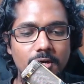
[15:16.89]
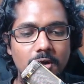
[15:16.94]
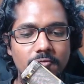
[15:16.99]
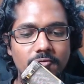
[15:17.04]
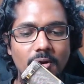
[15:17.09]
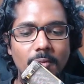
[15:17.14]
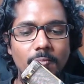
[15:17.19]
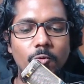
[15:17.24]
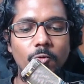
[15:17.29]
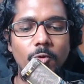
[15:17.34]

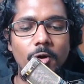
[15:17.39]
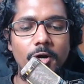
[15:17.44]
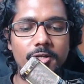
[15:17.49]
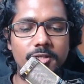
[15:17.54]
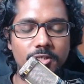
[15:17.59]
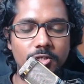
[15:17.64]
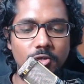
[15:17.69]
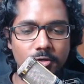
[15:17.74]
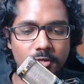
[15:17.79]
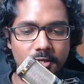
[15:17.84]
from
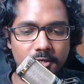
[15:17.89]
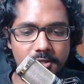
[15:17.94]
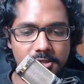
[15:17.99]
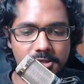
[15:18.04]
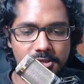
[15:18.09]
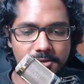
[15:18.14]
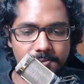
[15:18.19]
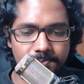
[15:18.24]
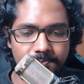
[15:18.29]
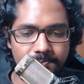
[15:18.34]
worthy
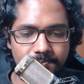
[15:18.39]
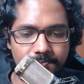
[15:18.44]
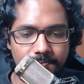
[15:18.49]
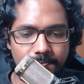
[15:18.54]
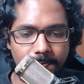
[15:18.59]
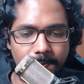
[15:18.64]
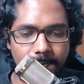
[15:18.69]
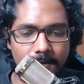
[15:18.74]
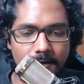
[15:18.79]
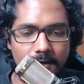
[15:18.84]
donors.
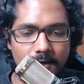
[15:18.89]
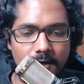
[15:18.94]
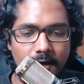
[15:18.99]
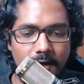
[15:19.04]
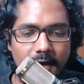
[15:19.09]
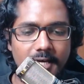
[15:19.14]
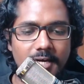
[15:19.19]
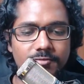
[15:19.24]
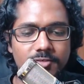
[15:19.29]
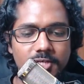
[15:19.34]

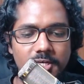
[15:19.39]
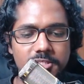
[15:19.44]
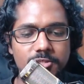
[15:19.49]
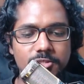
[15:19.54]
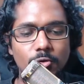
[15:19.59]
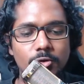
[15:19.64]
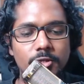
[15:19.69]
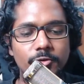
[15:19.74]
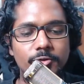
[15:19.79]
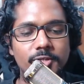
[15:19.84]
I have thus
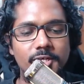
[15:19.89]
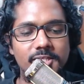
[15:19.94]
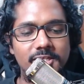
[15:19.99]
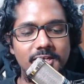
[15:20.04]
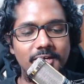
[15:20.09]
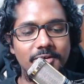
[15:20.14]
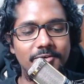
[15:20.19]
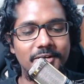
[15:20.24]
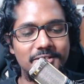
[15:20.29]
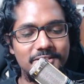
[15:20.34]
told you the
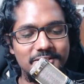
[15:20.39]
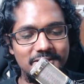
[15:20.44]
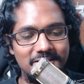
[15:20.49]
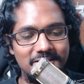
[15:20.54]
secret